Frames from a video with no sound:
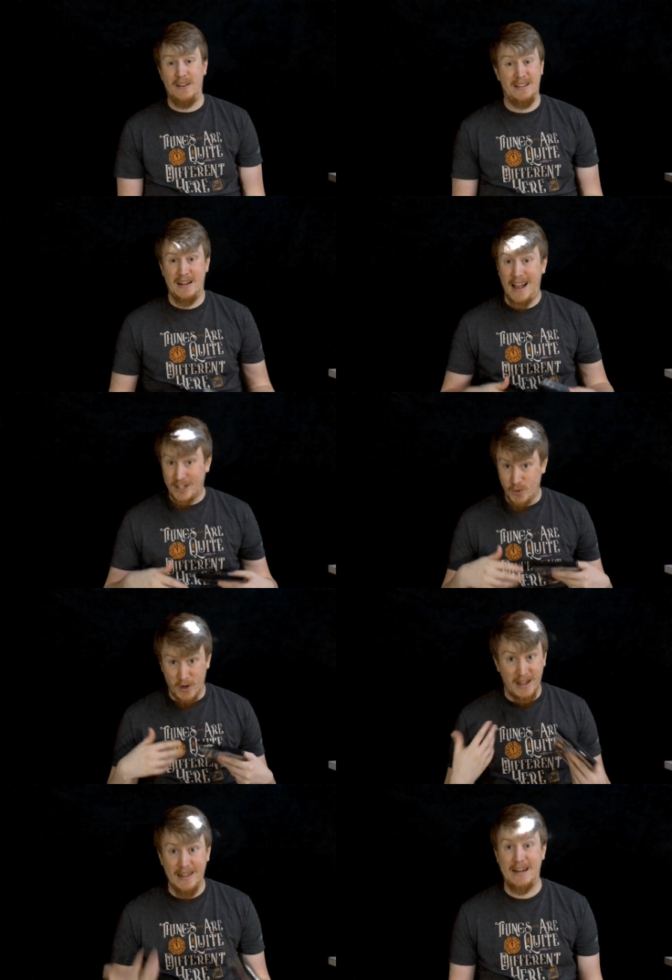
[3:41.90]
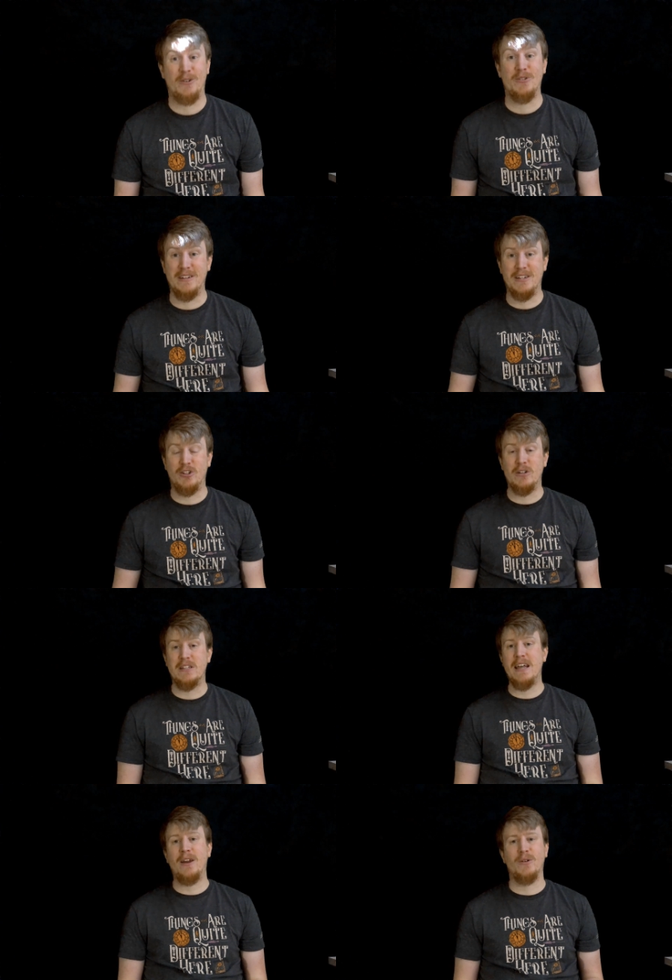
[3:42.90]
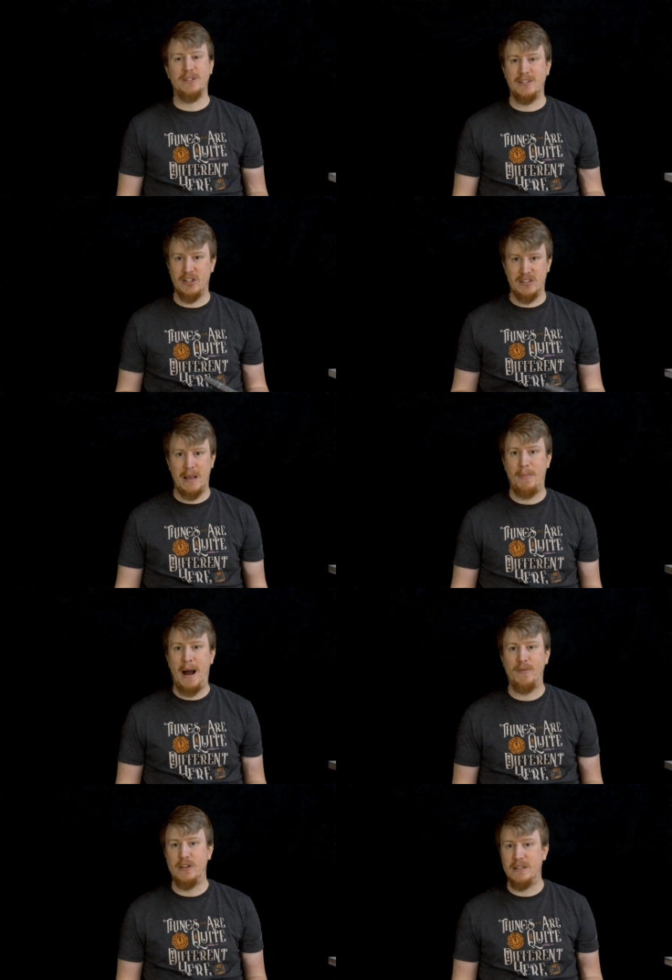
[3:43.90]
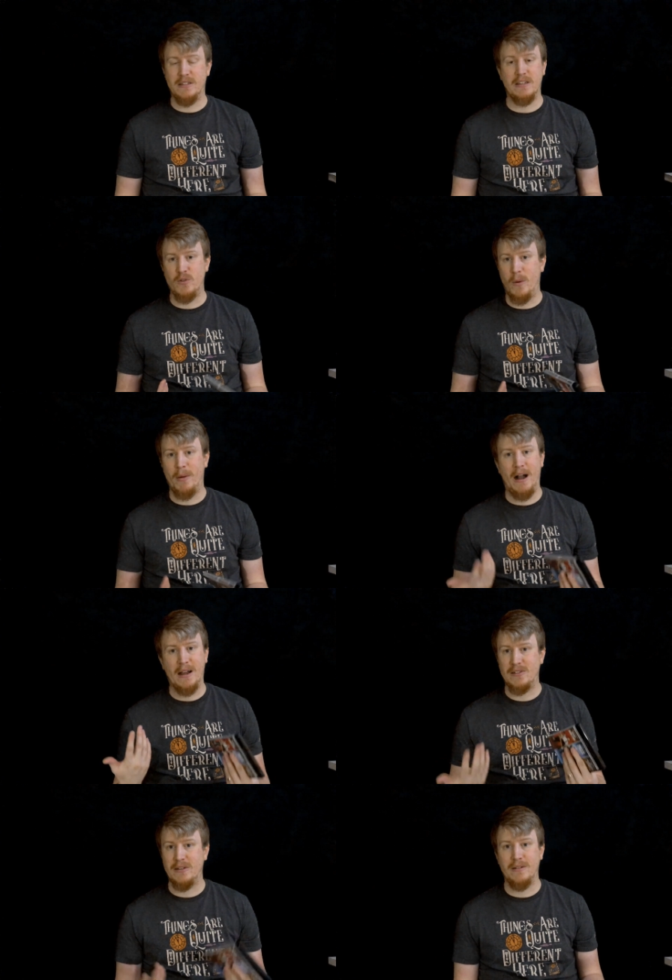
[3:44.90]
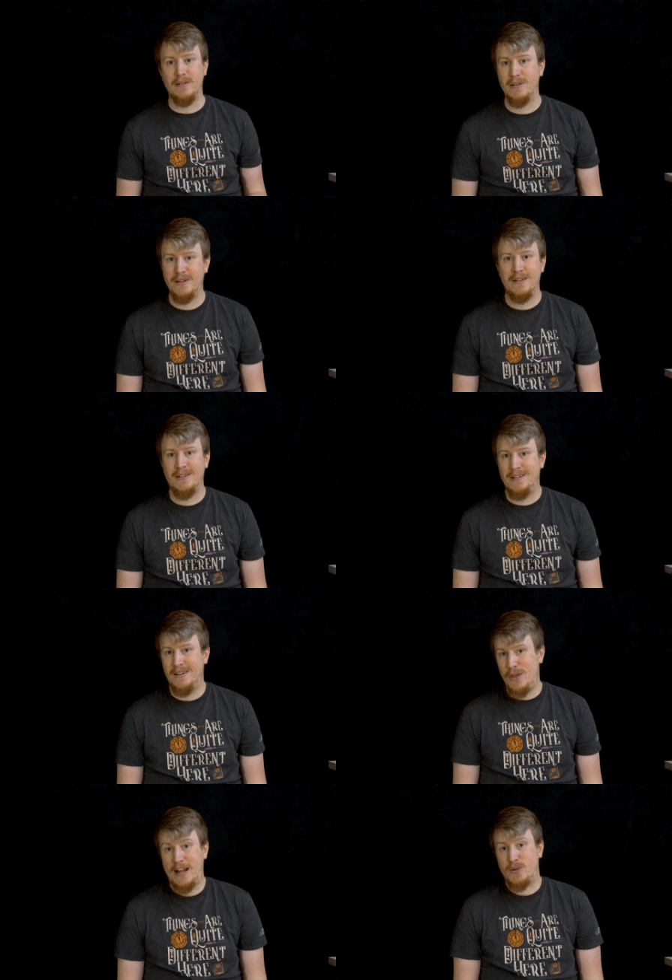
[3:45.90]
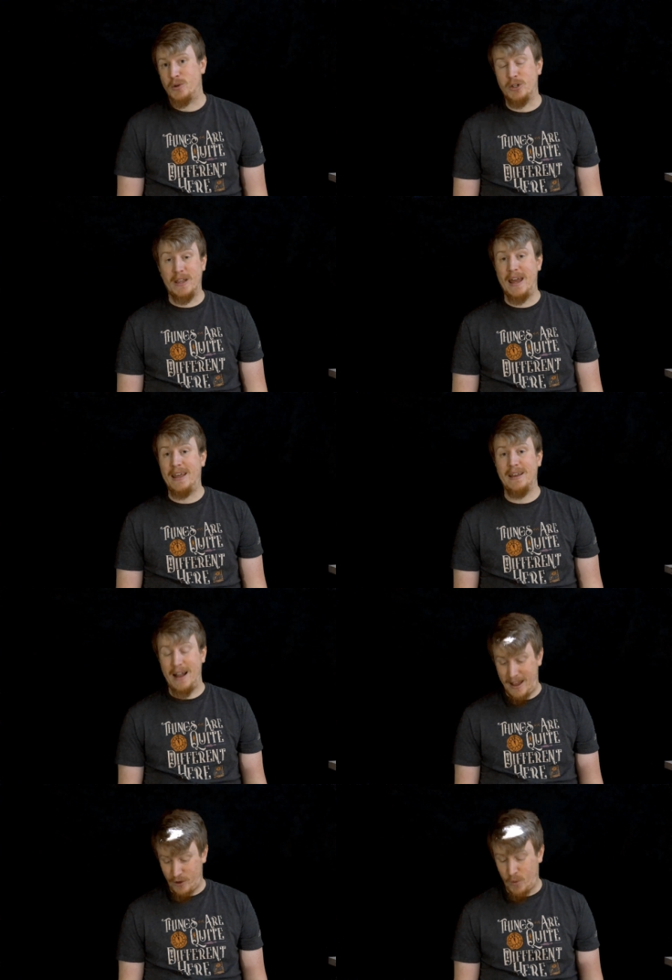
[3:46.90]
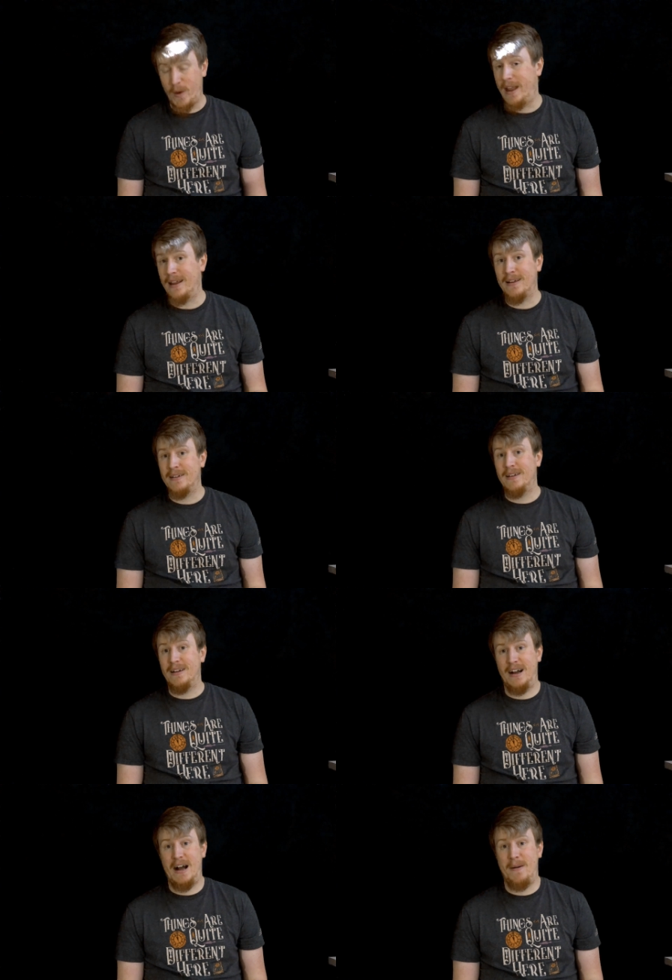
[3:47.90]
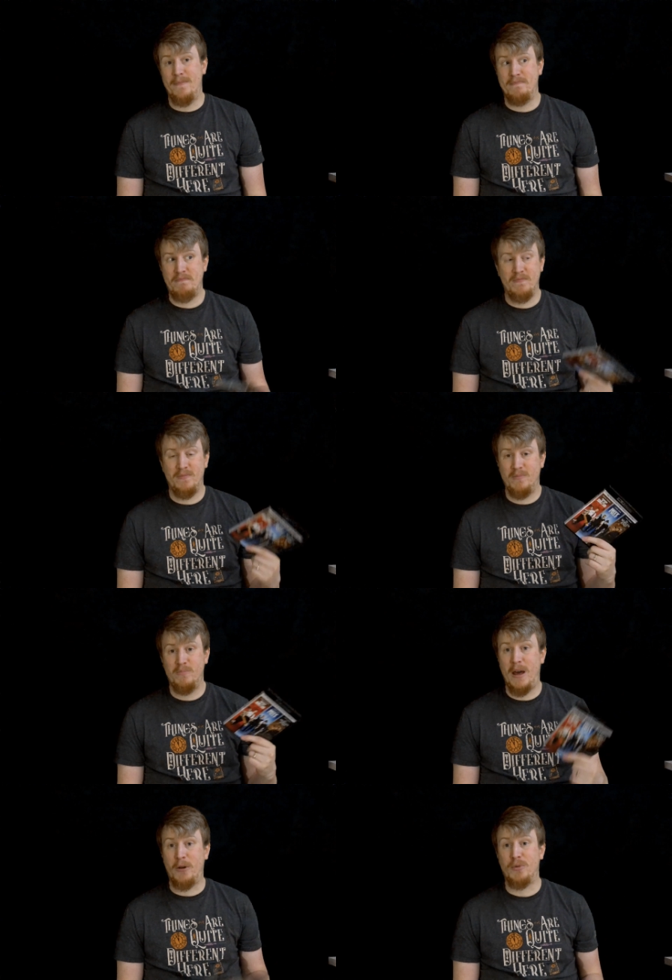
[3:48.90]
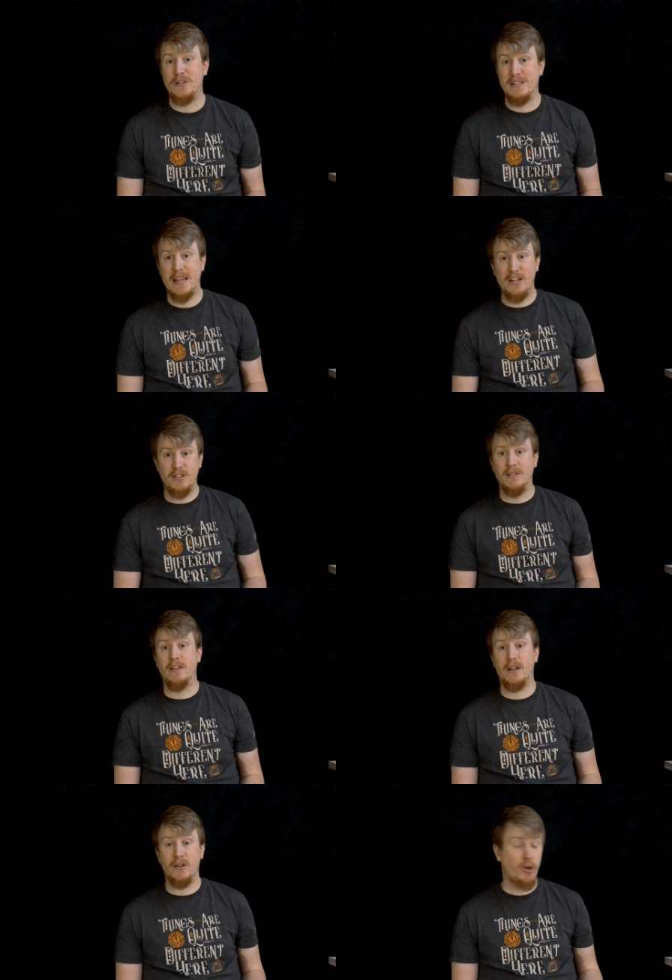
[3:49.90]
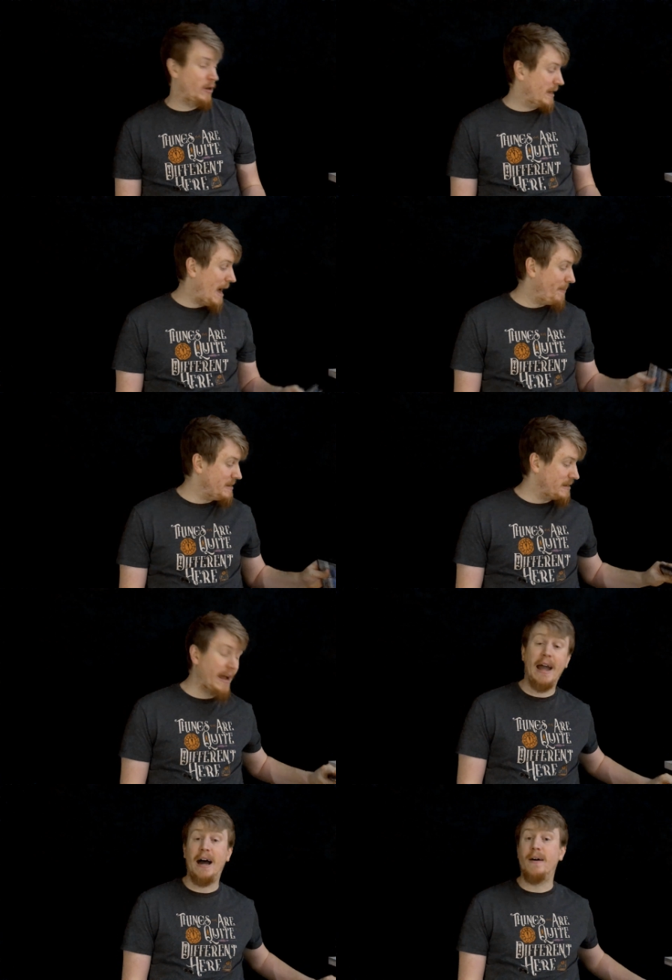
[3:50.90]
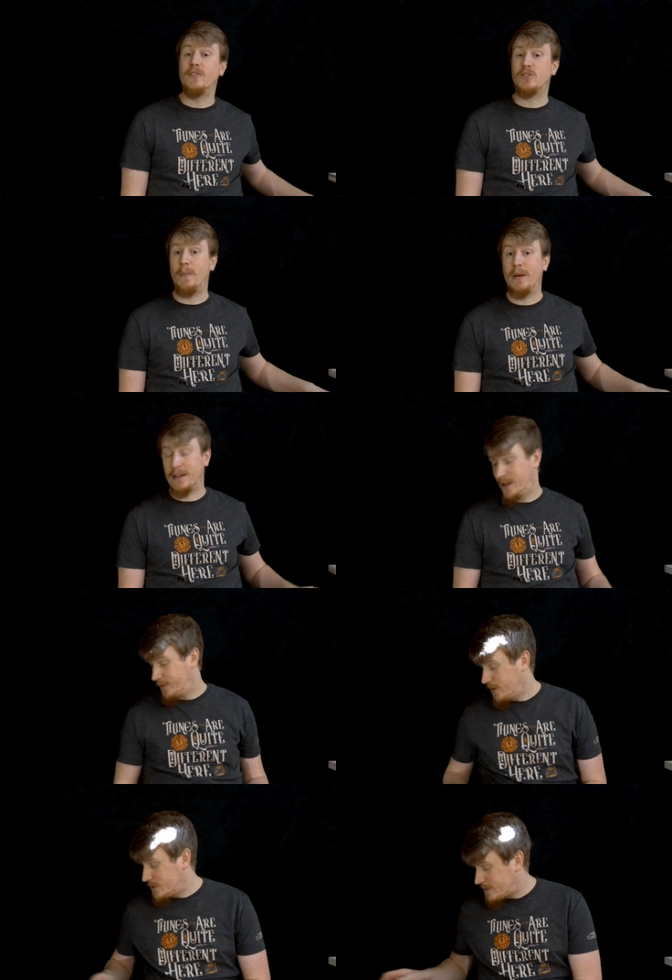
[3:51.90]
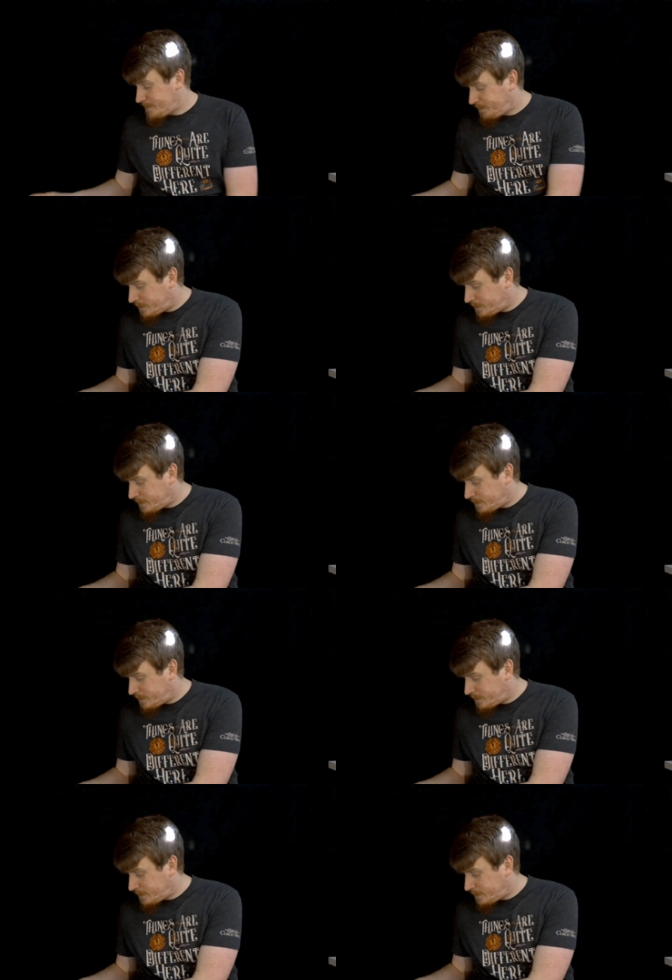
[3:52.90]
is an actual collector's edition set, or is it just they pop the discs into a box and that's what you're getting. Either way, better presentation than the current copies I have, so I picked out those.